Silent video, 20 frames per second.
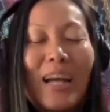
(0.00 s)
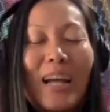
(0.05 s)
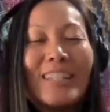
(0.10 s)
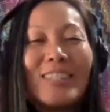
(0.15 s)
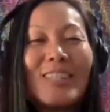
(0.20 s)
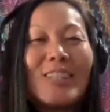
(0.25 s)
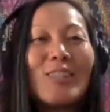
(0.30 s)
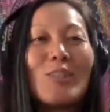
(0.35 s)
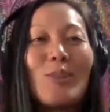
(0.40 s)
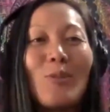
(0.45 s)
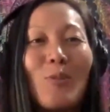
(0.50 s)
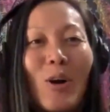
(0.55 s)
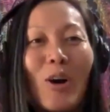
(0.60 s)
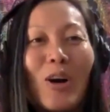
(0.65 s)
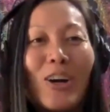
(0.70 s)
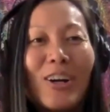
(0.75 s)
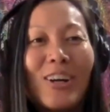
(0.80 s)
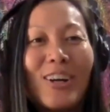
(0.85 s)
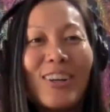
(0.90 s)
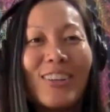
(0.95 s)
is this so
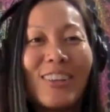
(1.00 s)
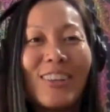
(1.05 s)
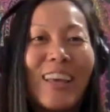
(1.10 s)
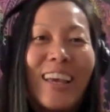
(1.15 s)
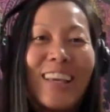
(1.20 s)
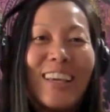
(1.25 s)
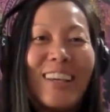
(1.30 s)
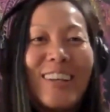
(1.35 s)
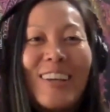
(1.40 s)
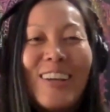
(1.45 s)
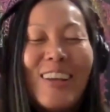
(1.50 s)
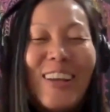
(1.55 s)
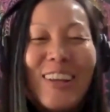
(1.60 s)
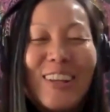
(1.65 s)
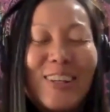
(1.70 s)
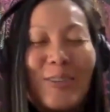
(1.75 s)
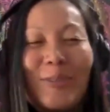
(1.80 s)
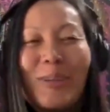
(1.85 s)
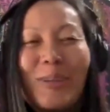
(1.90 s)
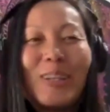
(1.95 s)
hard? Like
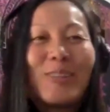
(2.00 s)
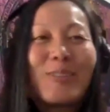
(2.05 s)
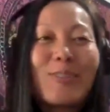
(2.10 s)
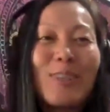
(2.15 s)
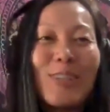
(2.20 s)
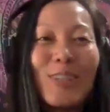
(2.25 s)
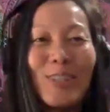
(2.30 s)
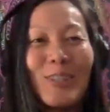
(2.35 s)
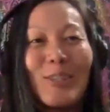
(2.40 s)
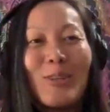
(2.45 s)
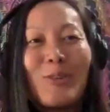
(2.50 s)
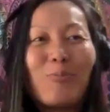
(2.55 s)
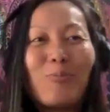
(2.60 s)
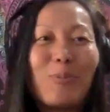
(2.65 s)
doing traditional